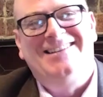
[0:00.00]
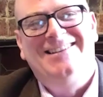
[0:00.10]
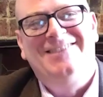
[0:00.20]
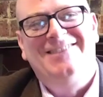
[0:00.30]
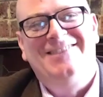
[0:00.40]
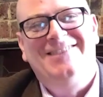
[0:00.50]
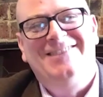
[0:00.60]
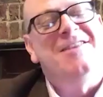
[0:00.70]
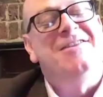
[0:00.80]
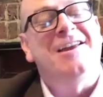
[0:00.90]
Look forward to
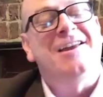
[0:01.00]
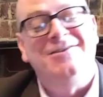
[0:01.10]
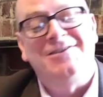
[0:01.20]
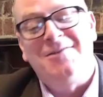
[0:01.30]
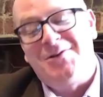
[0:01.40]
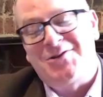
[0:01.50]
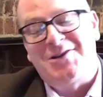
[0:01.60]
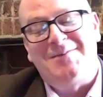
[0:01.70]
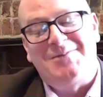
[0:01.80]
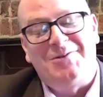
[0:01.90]
it. And thank you so much,
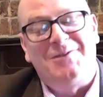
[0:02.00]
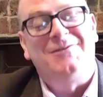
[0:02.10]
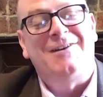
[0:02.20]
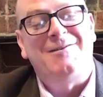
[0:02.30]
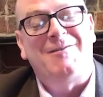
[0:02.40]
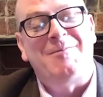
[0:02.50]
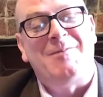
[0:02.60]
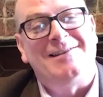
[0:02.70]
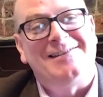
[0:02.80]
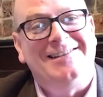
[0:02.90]
James. All the very, very
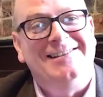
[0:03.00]
best.